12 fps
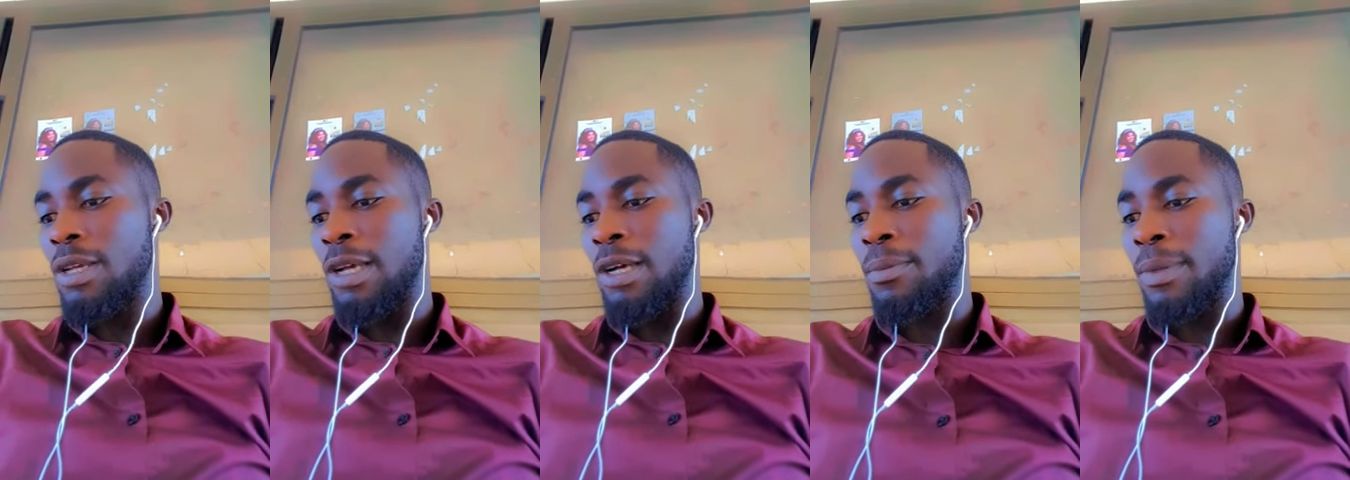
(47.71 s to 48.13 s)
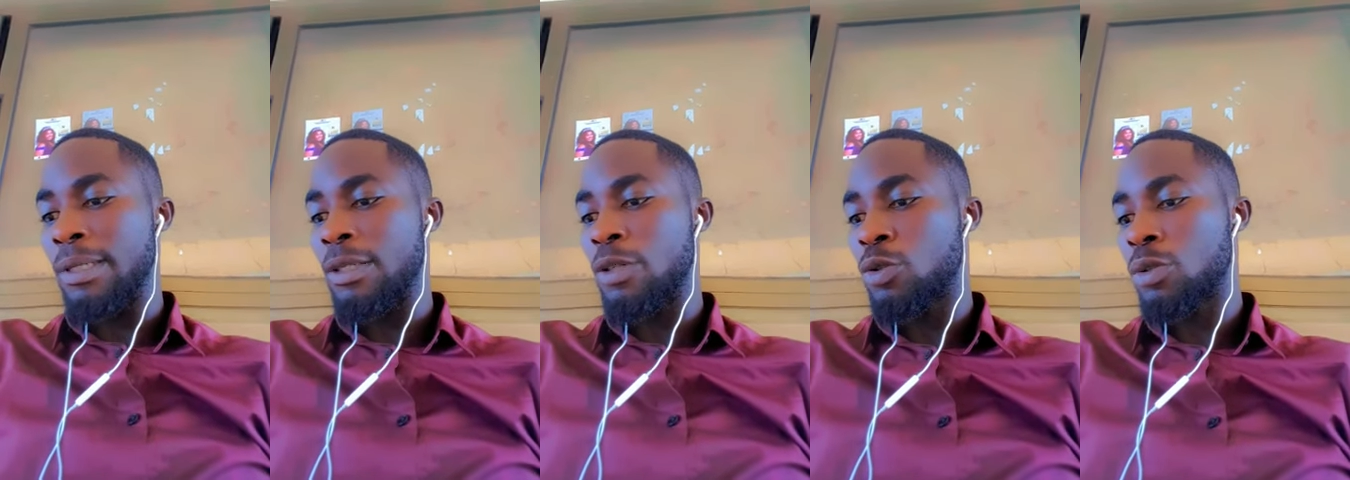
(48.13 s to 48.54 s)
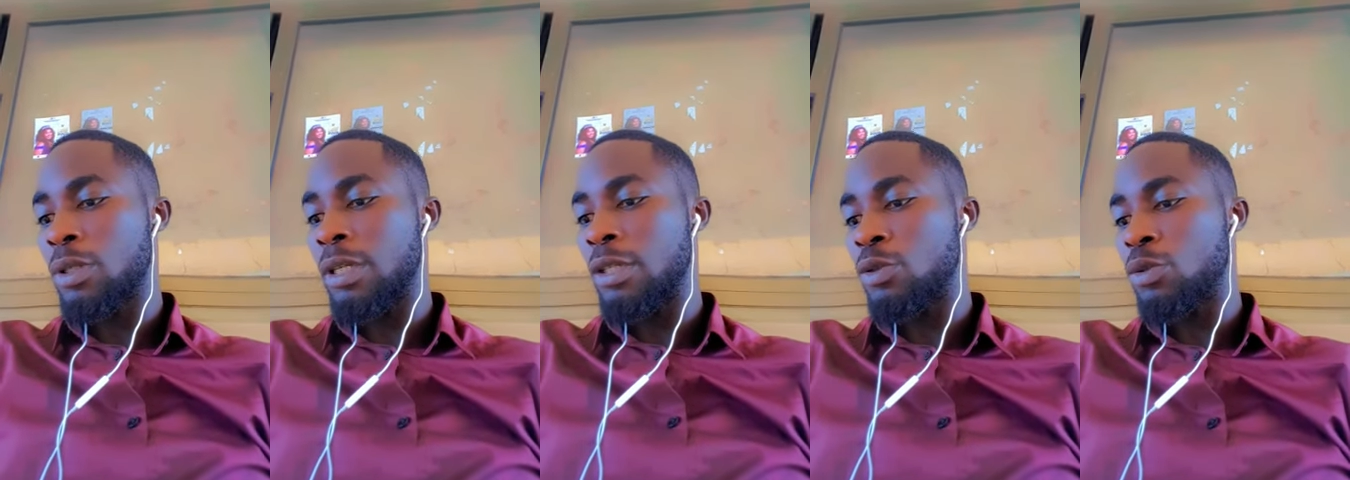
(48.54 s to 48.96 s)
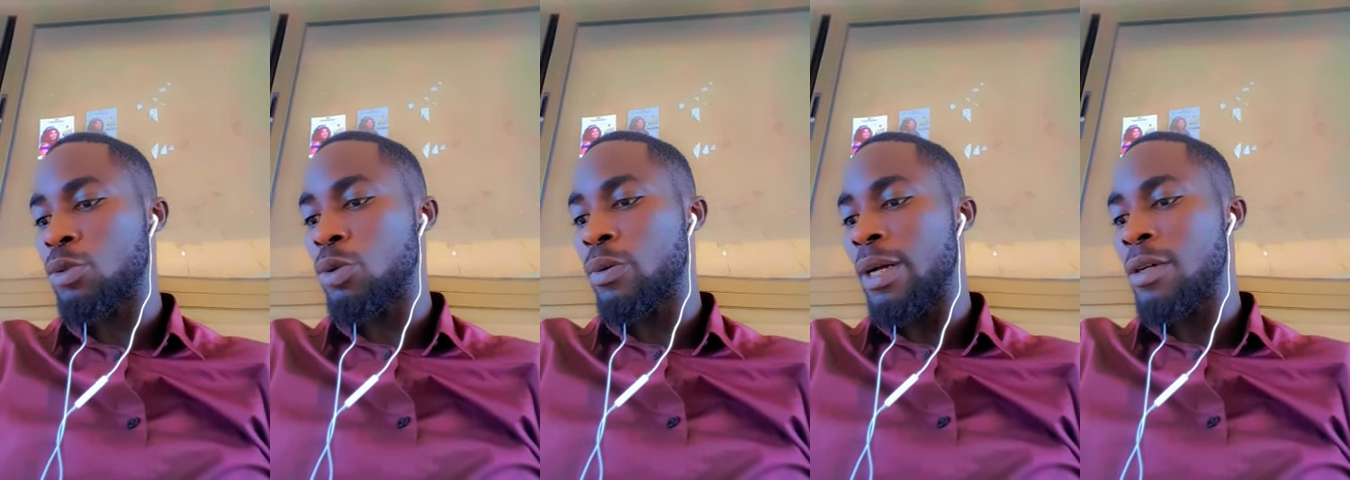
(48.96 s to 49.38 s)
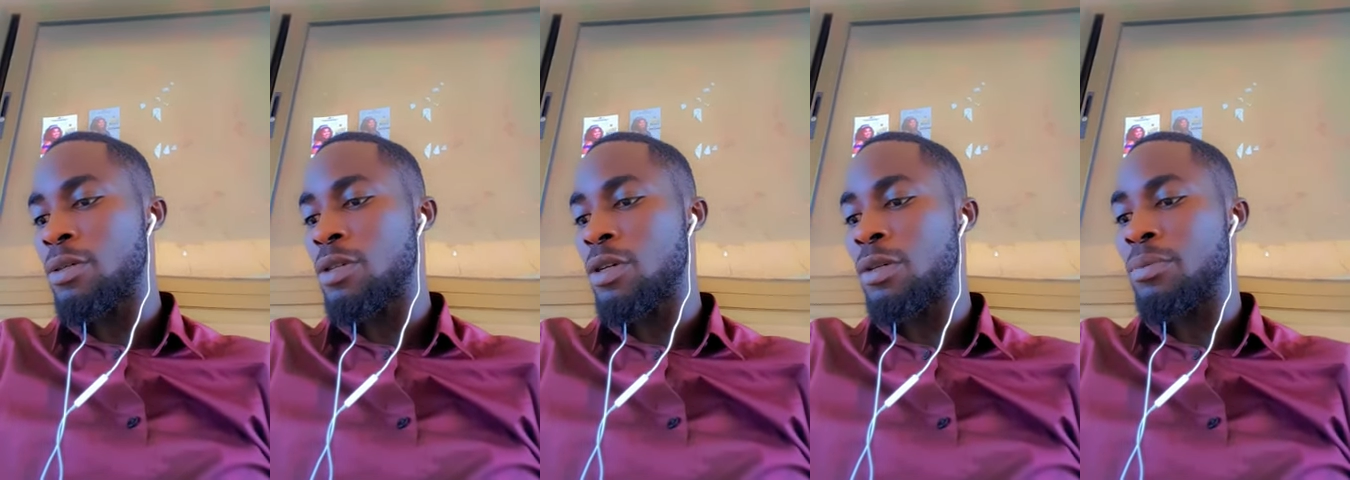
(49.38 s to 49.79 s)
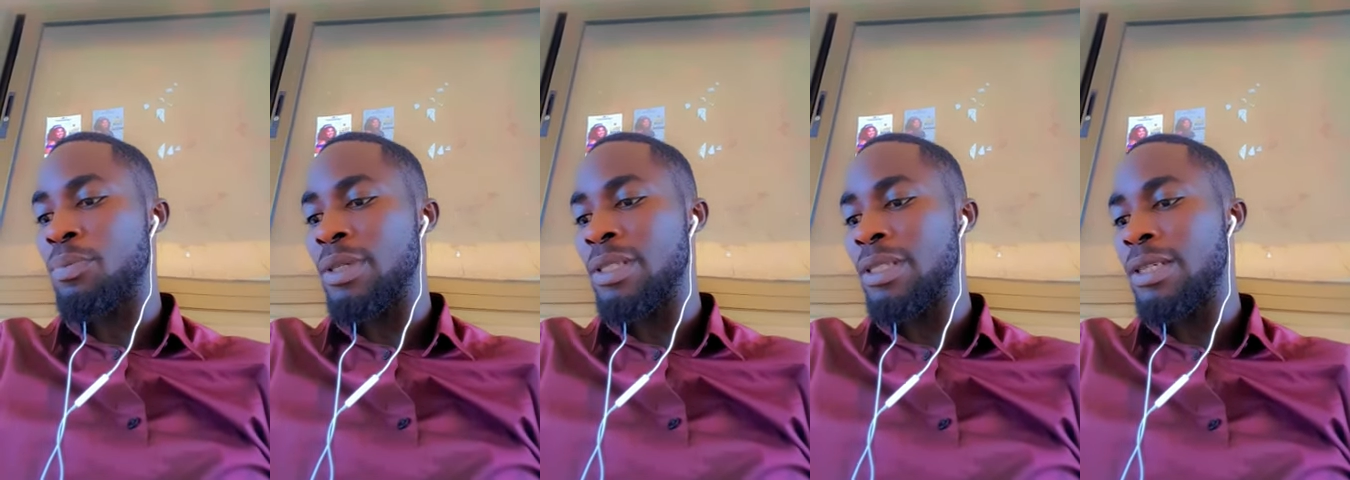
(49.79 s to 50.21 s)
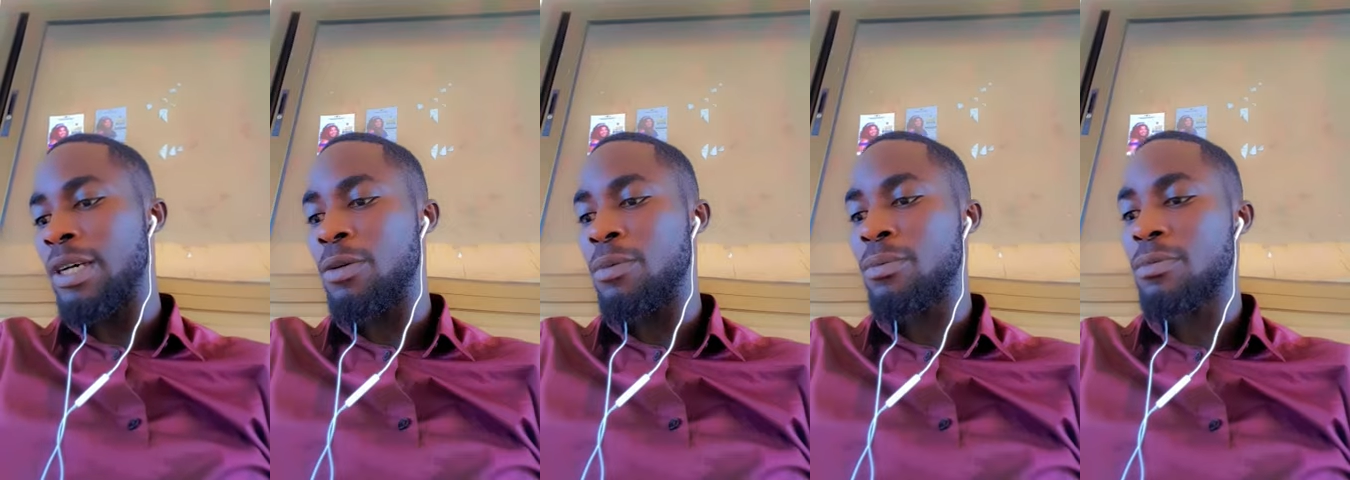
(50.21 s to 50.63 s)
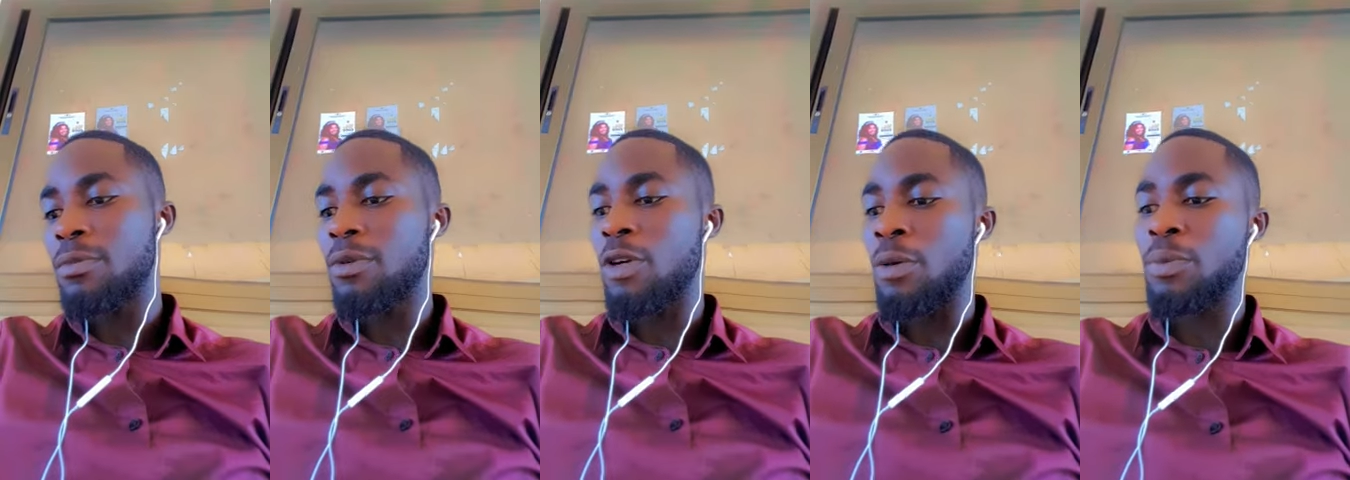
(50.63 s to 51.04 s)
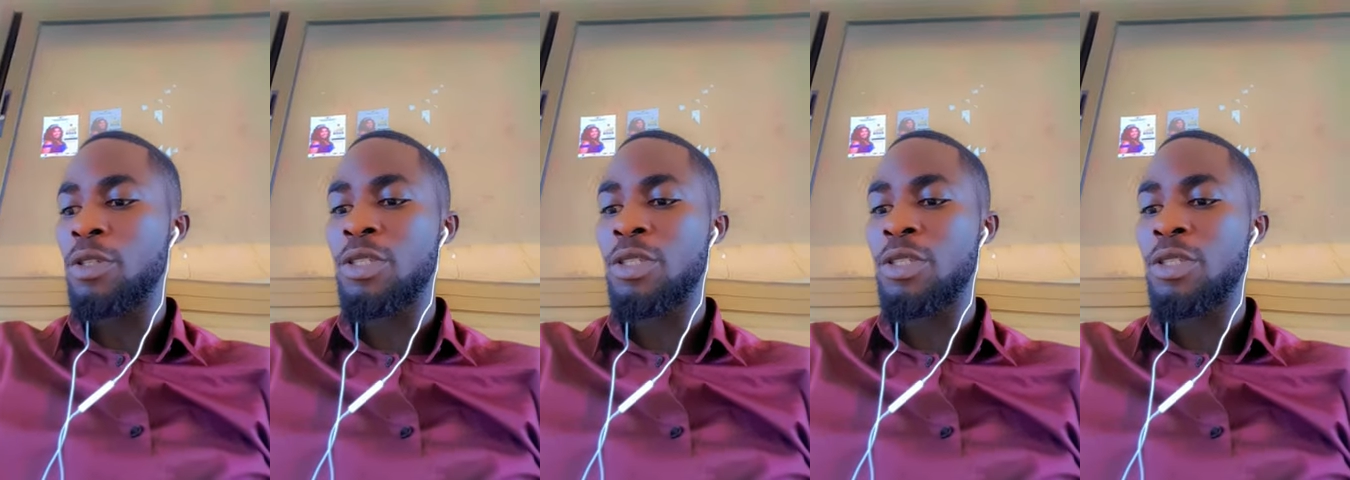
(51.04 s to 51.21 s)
and also taking tutorials on basic computer